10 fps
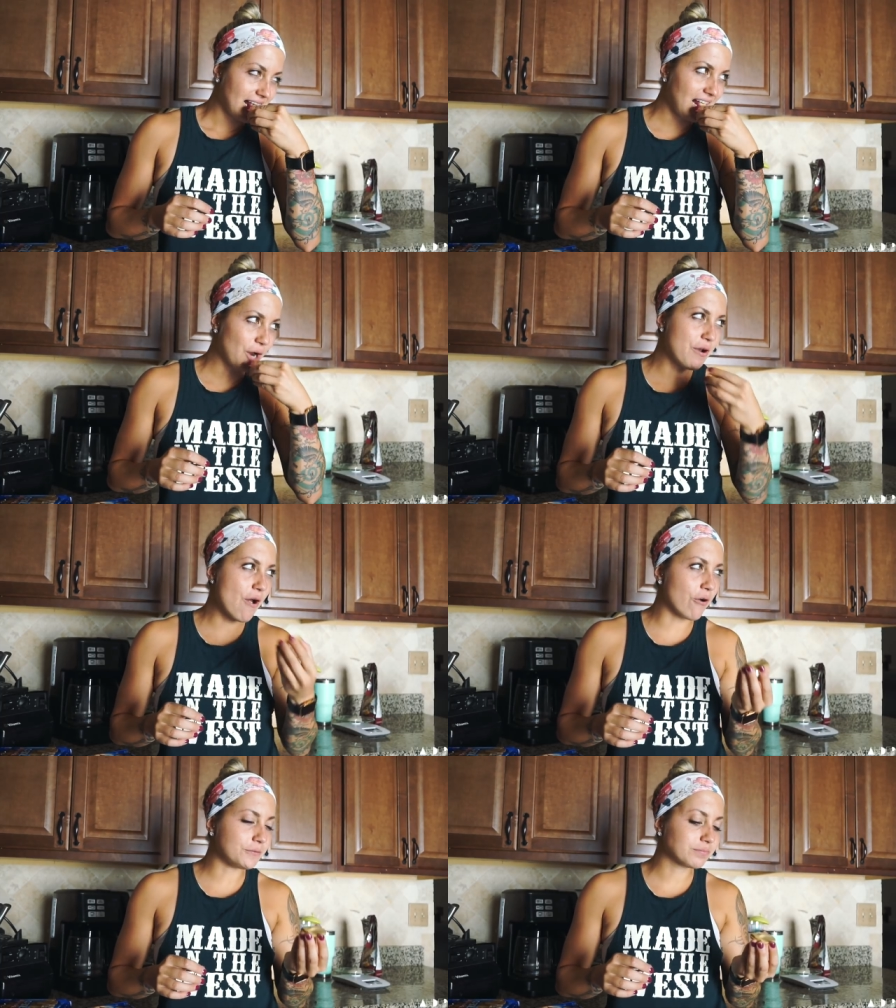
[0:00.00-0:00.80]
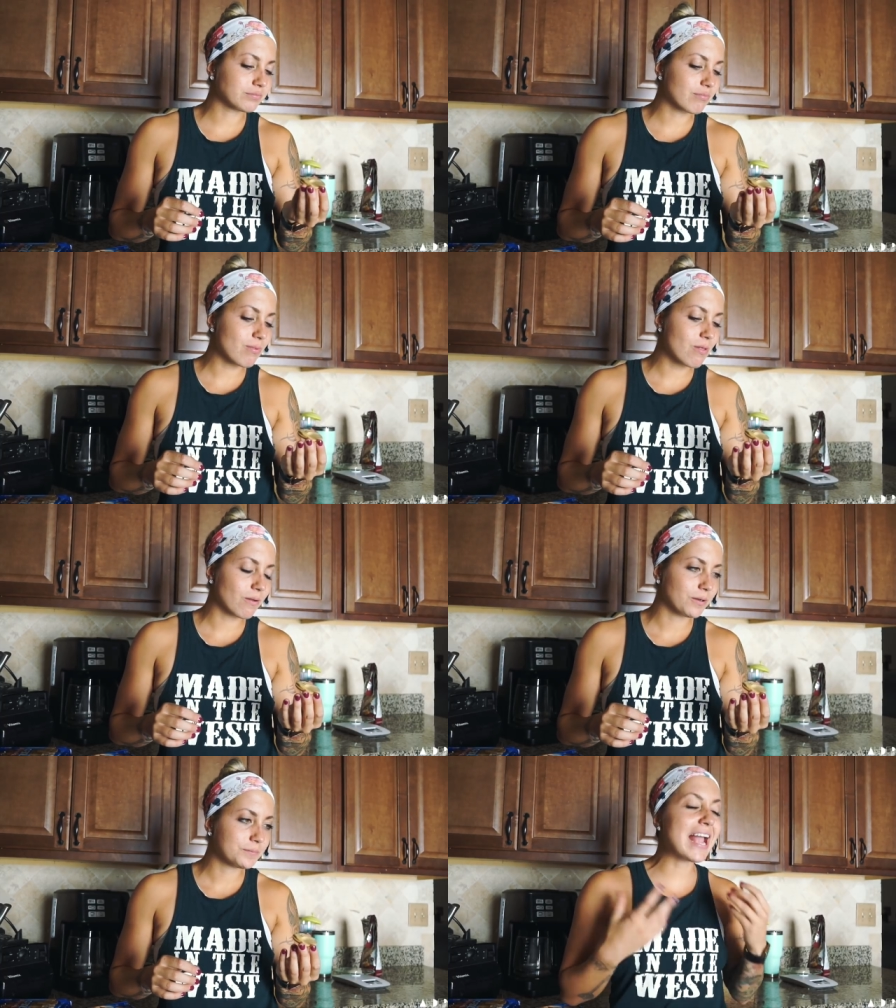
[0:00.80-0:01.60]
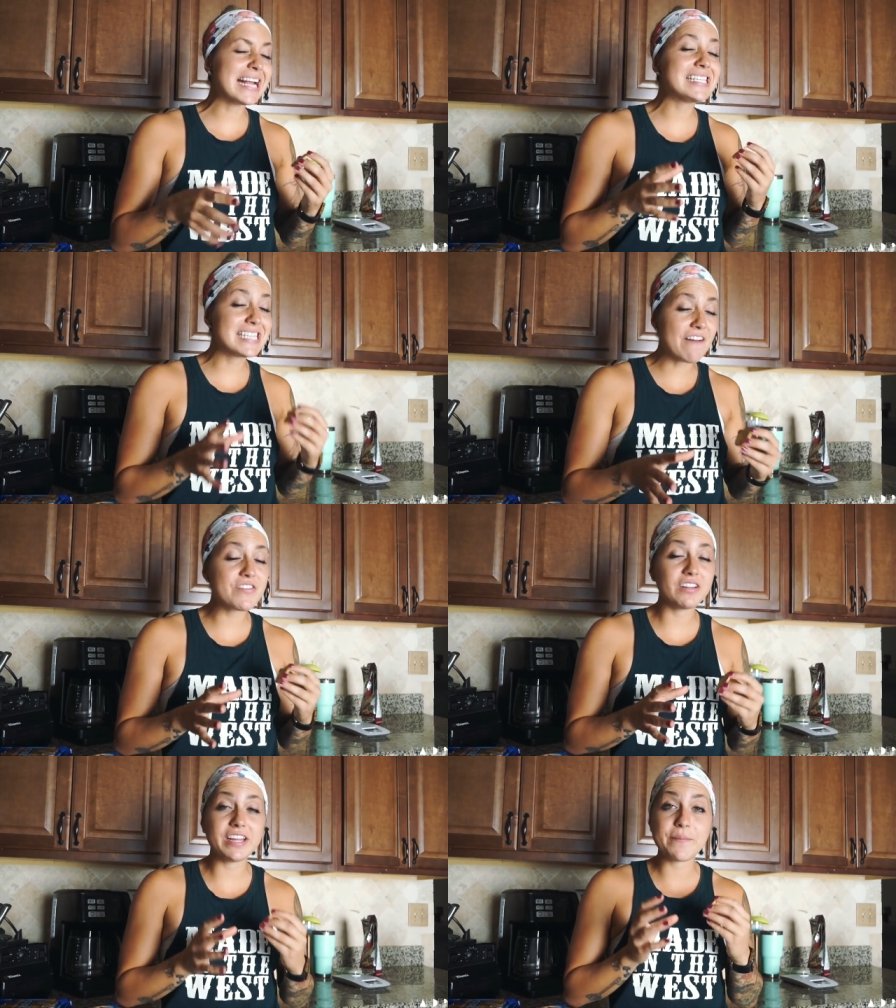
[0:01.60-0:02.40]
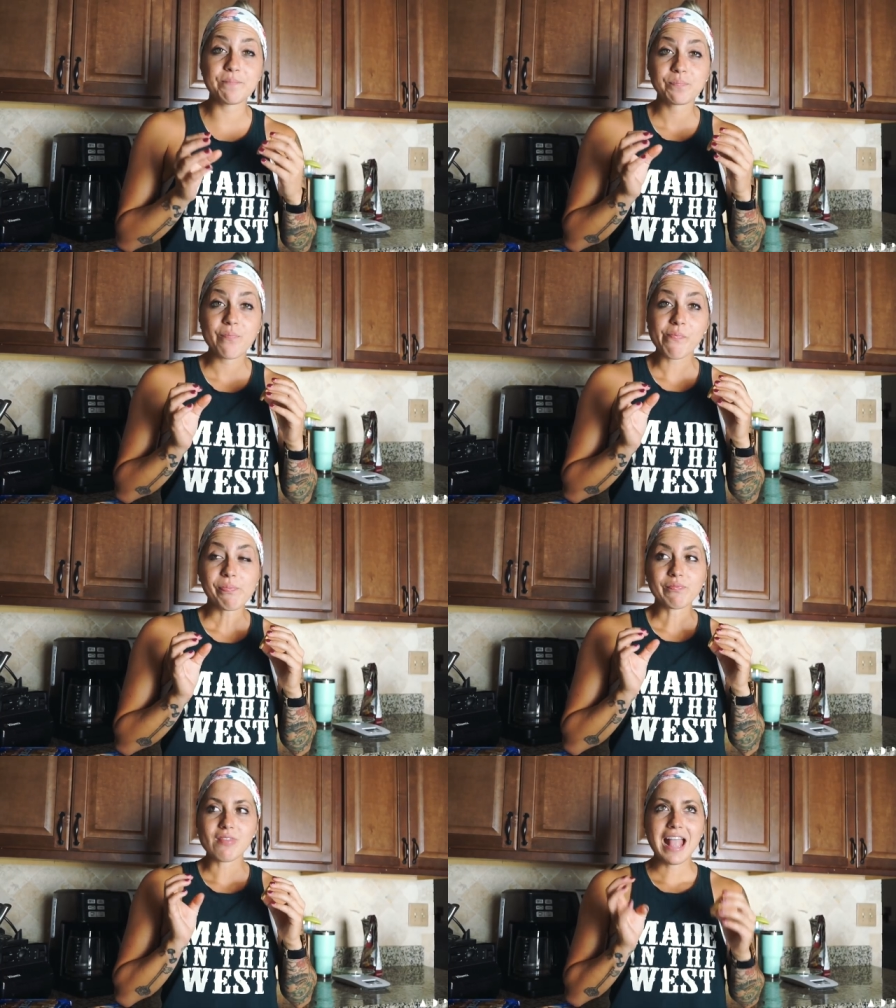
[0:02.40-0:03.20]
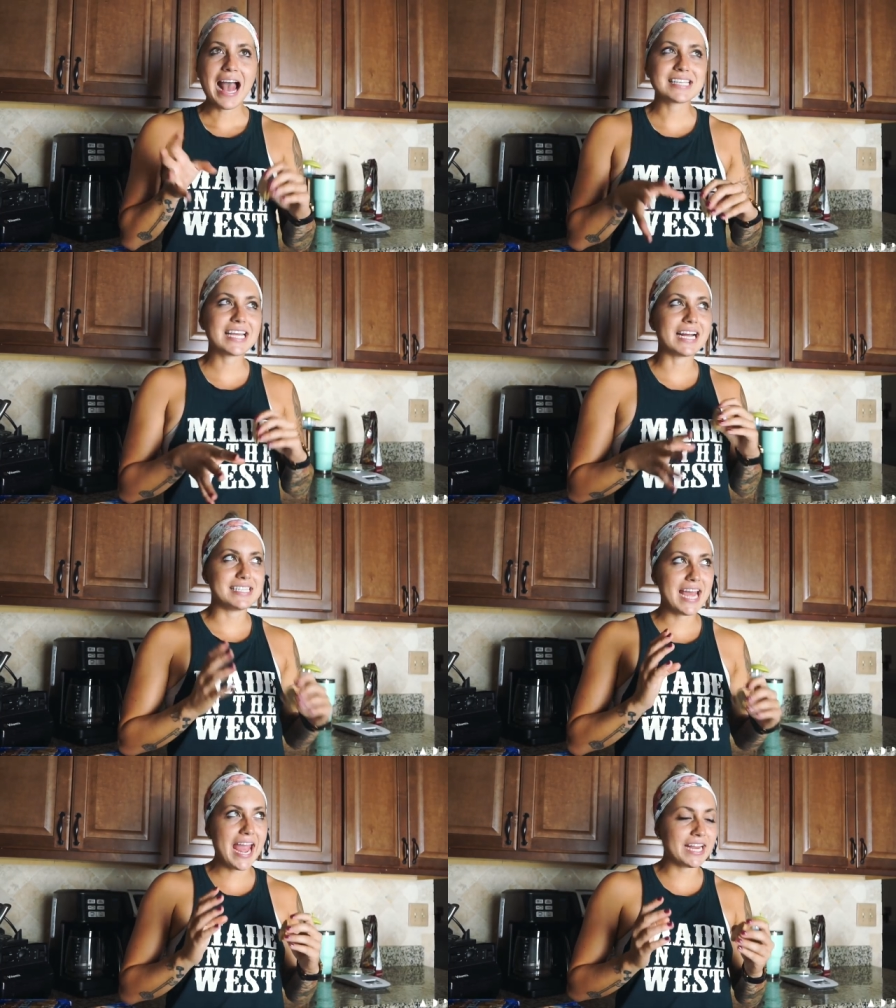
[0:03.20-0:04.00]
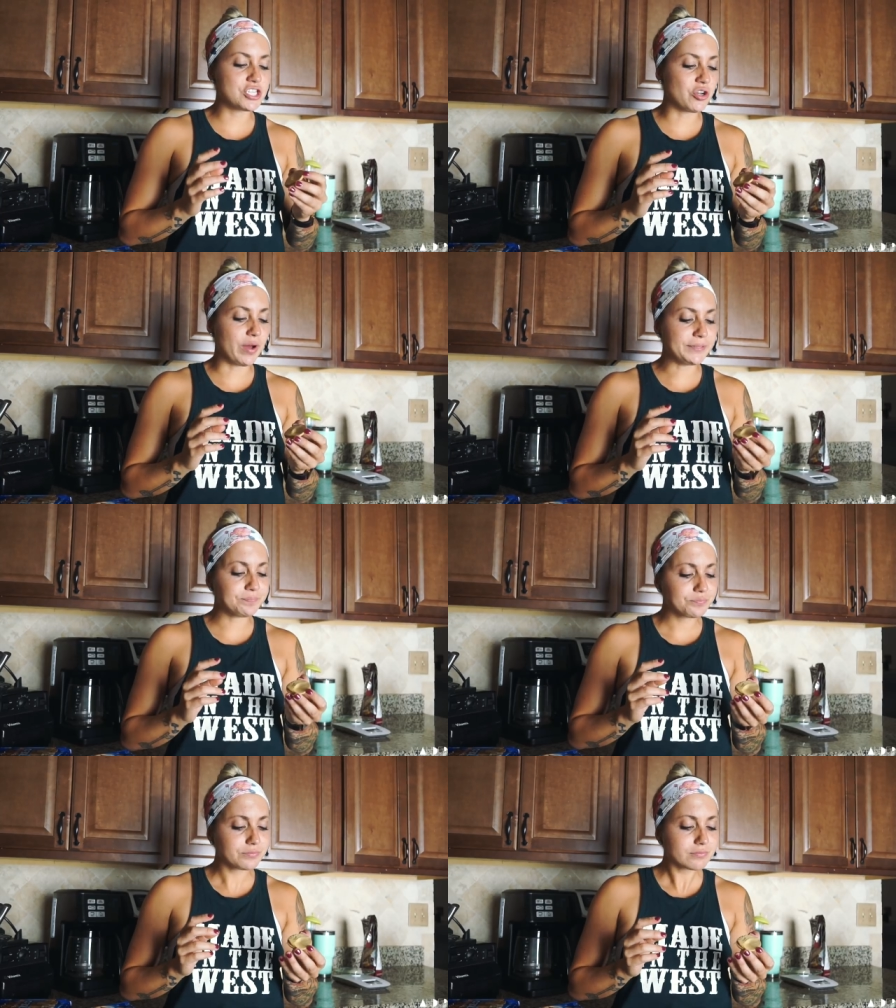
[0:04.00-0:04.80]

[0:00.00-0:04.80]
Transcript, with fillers: I don't know. It definitely has like a tang to it,